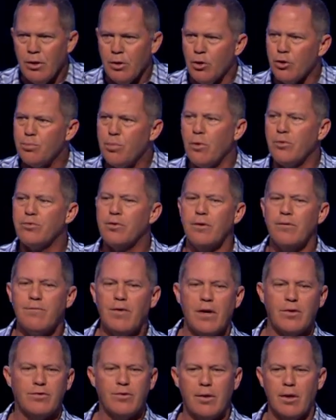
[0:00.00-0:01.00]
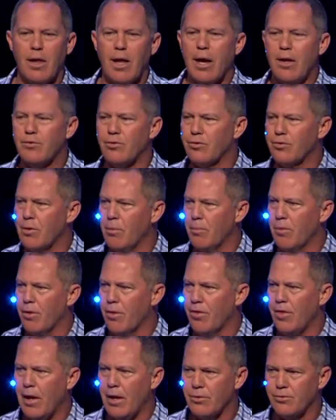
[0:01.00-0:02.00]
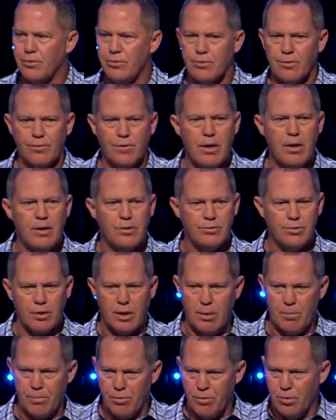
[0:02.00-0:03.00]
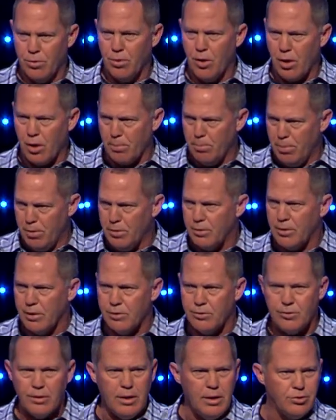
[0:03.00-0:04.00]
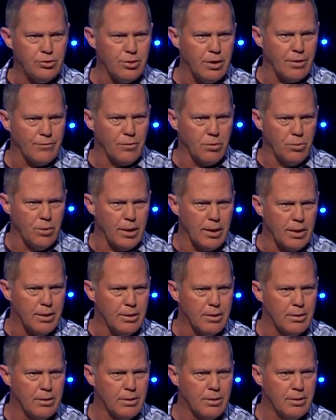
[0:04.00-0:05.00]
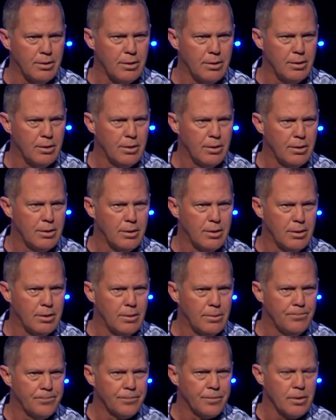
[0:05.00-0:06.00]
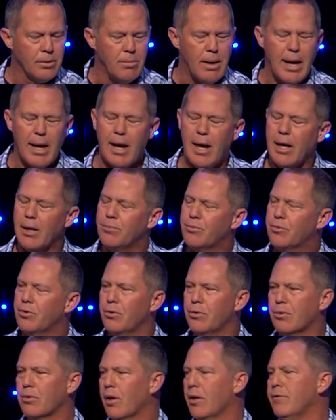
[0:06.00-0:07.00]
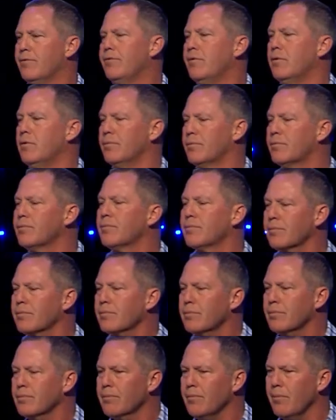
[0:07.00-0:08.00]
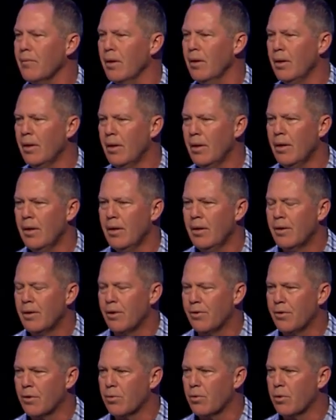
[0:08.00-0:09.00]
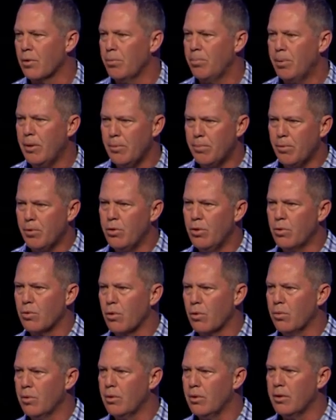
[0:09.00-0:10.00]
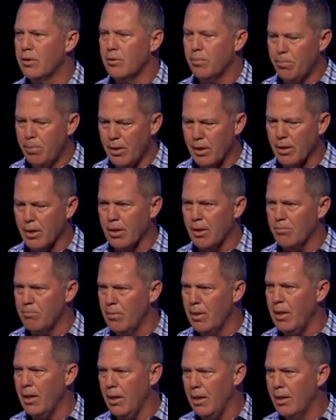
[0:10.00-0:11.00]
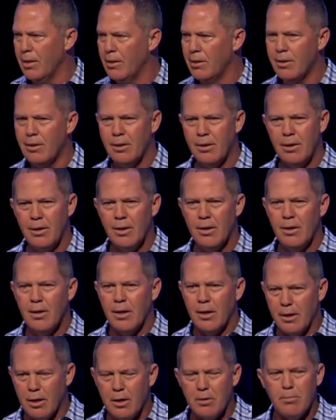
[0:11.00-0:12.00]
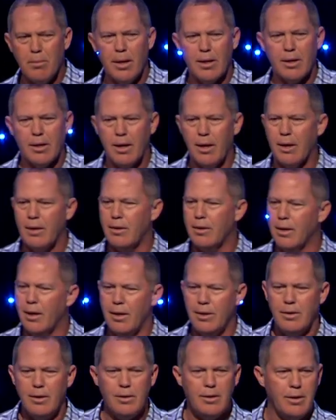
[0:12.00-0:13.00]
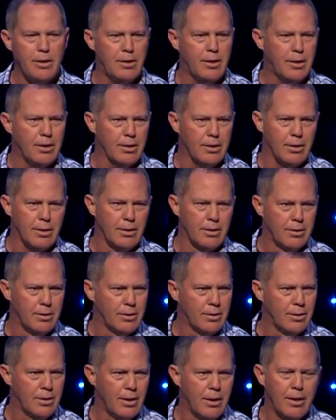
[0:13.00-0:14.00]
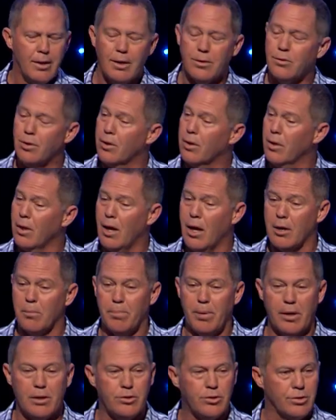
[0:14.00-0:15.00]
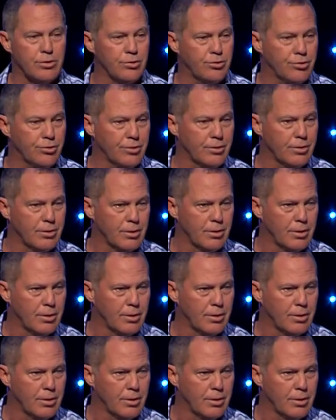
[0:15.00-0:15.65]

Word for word: you're supposed to invest in the lives of some of the thousands of kids that come through our buildings each and every week. Man, I am so grateful that there were people who were willing to pick up me, an unmedicated ADD kid that took a lot of patience.